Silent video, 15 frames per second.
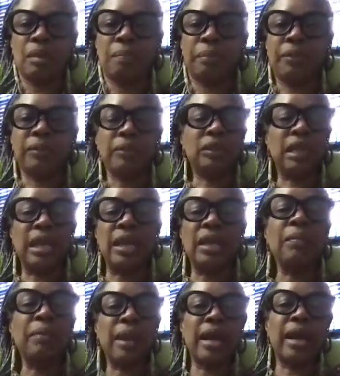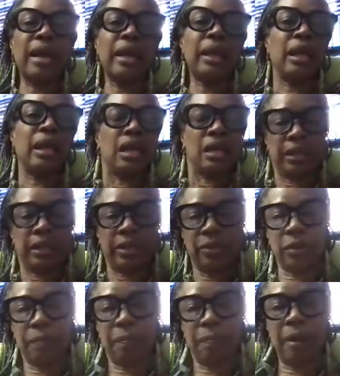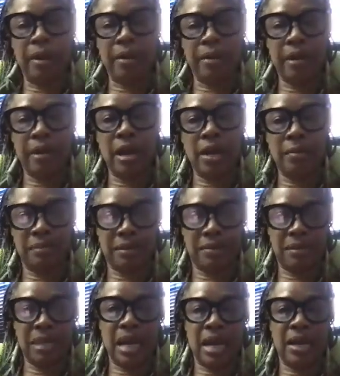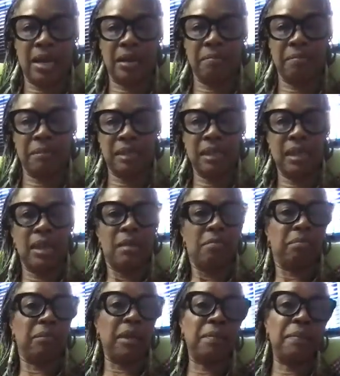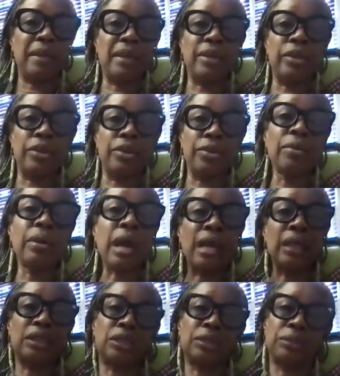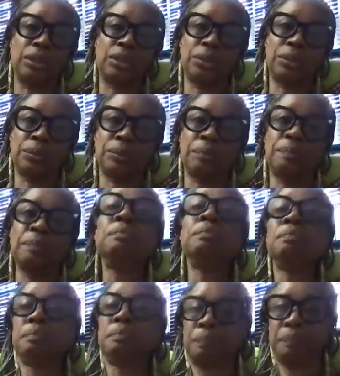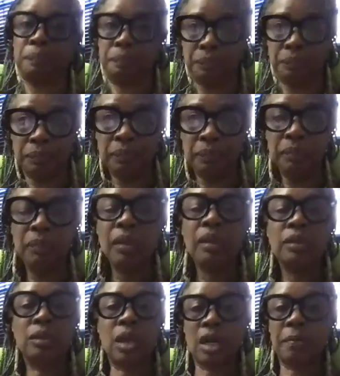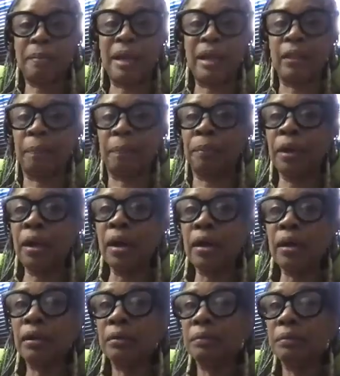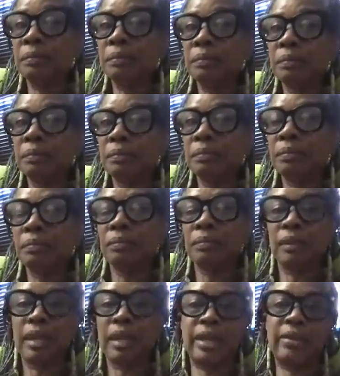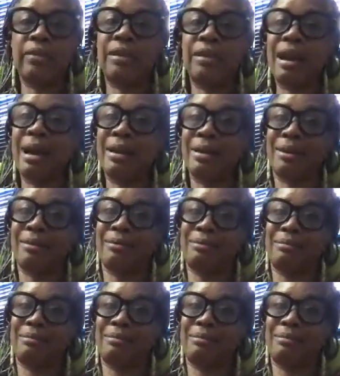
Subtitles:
But there's any way that you can partner up sometimes. Maybe you guys do a Zoom, talk about the book, and you got it.